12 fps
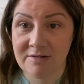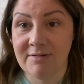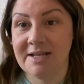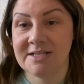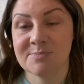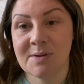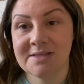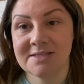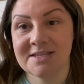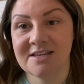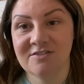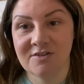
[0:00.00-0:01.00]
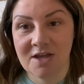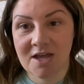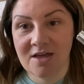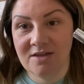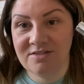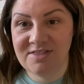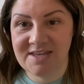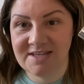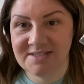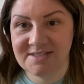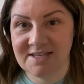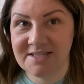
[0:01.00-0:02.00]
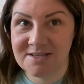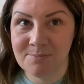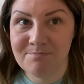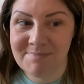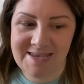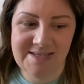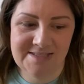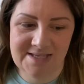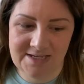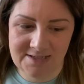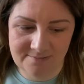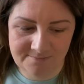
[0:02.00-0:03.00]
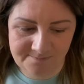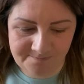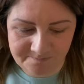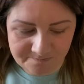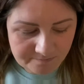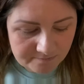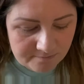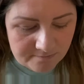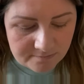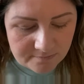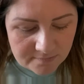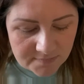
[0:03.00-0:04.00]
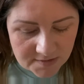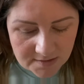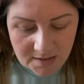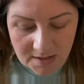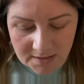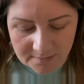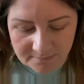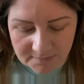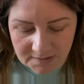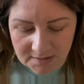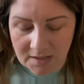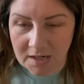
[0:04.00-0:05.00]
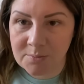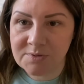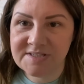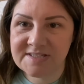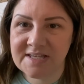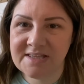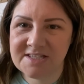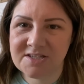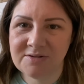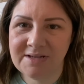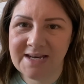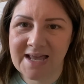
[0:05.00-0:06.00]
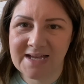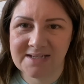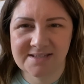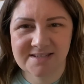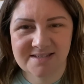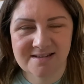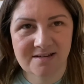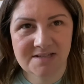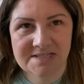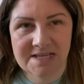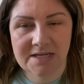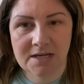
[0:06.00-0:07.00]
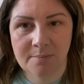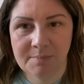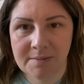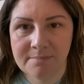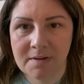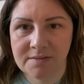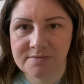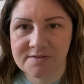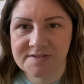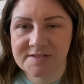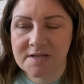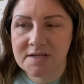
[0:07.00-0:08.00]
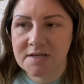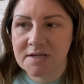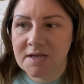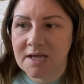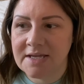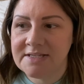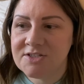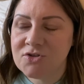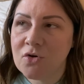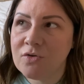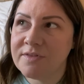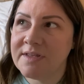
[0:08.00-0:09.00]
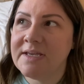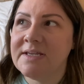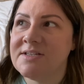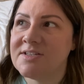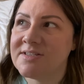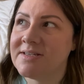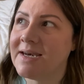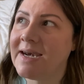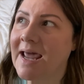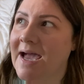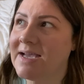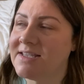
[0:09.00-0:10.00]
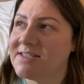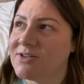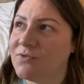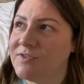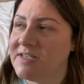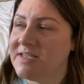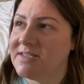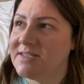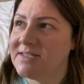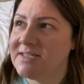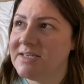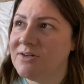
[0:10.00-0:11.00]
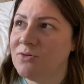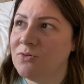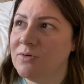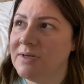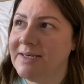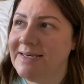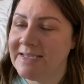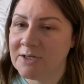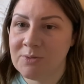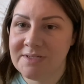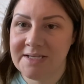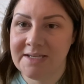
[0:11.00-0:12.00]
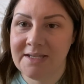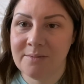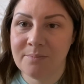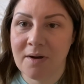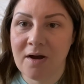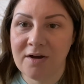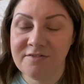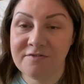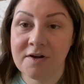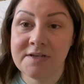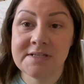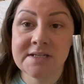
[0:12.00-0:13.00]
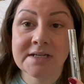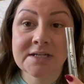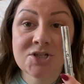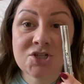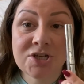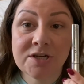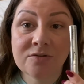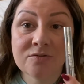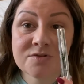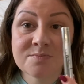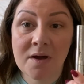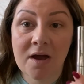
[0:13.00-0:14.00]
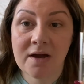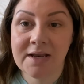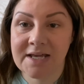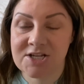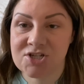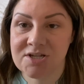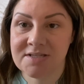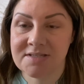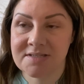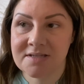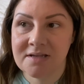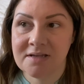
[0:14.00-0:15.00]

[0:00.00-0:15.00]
really expensive. This is amazing. I would say this only lasts, I'd say, a couple of months. It's not that it doesn't last, obviously it's still liquidy, but I find it congeals my eyelashes